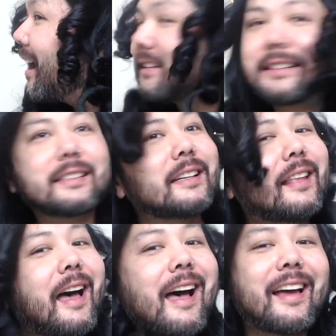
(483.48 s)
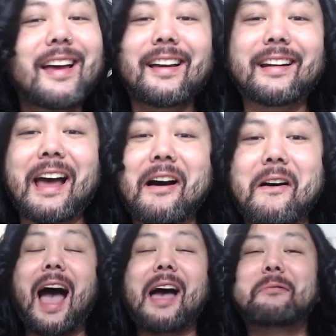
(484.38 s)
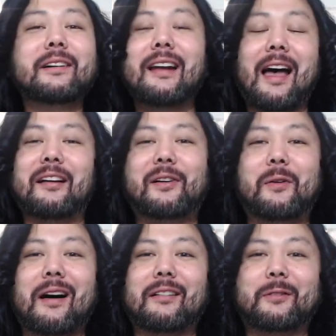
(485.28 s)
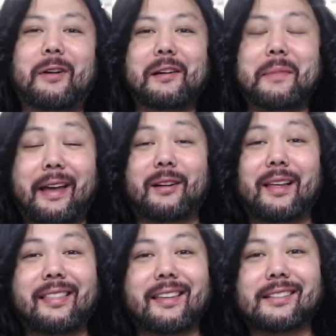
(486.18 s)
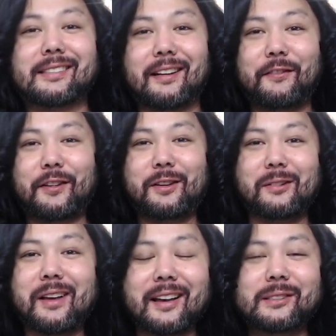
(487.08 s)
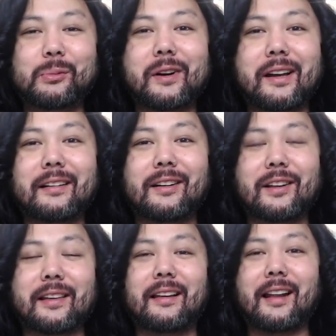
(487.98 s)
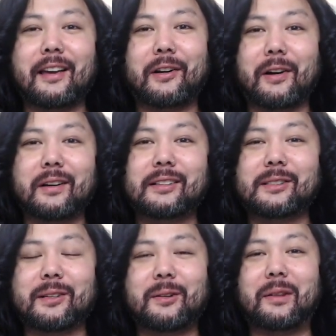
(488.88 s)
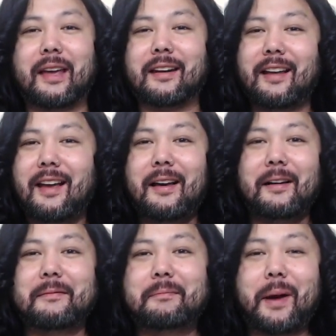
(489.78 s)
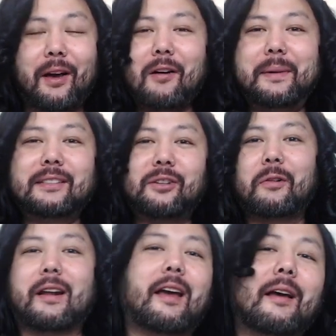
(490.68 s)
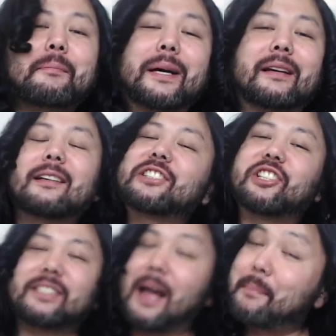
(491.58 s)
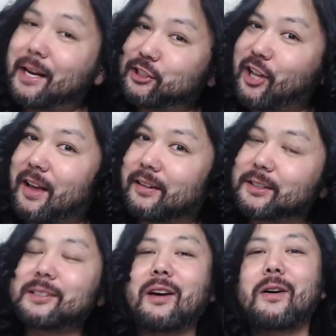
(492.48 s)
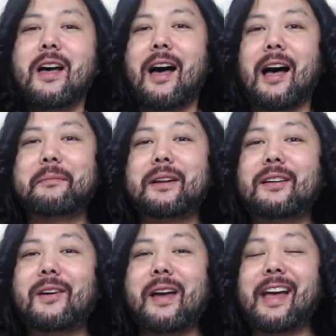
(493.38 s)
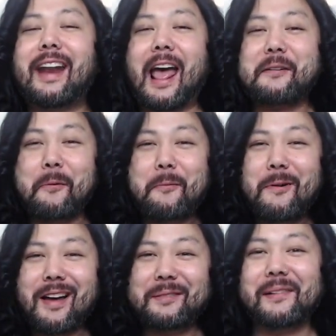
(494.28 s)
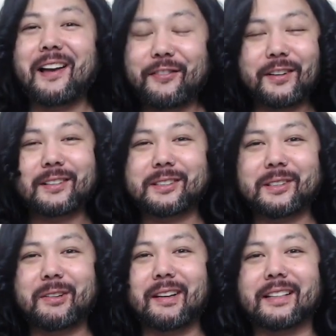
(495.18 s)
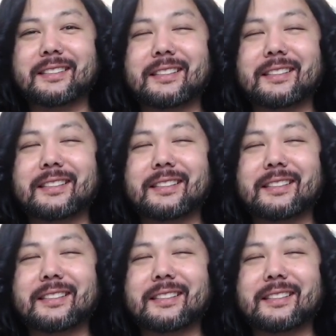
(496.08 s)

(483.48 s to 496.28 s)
See that? Now, I would not go out wearing my hair like this. If you guys would, looking like Curly Sue, then by all means go right ahead, but it's just not my style. So I'm gonna go ahead and run my fingers through this.